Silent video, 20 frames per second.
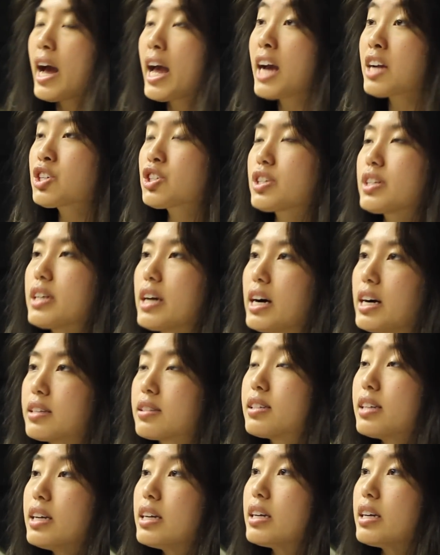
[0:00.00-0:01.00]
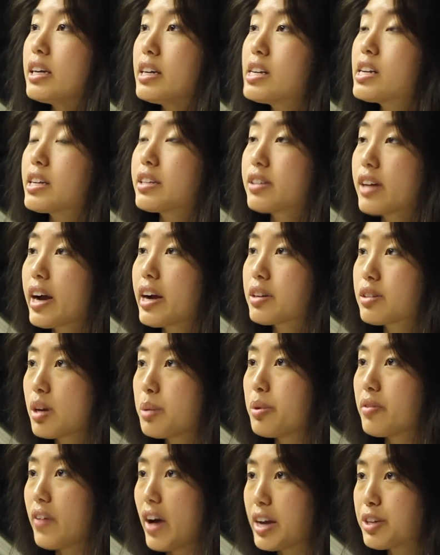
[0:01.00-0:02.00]
I actually did eat an entire
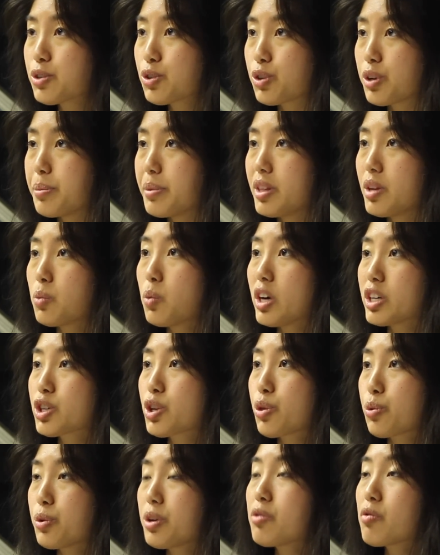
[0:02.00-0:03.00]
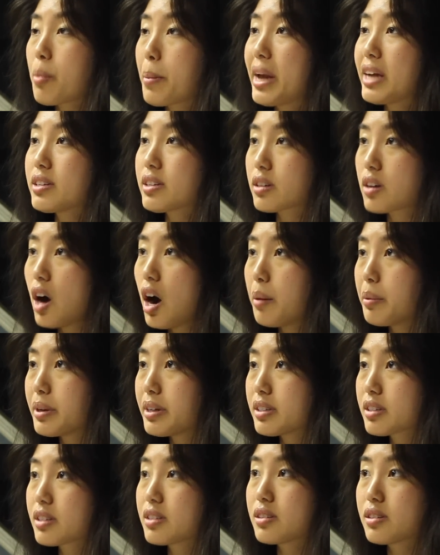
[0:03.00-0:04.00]
tub of ice cream and then watched 3 romantic
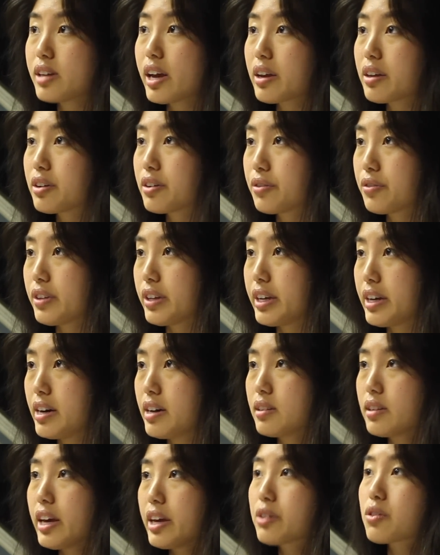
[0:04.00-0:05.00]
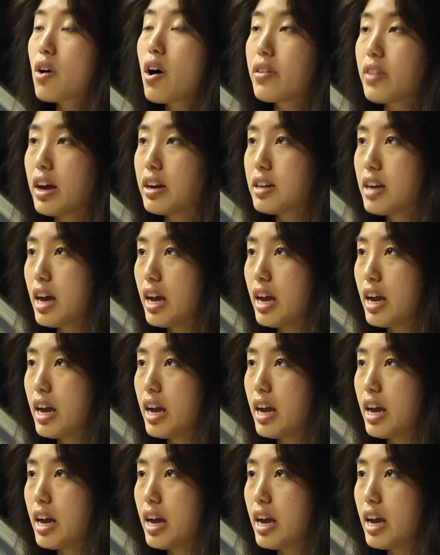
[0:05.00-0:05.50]
comedies consecutively later on that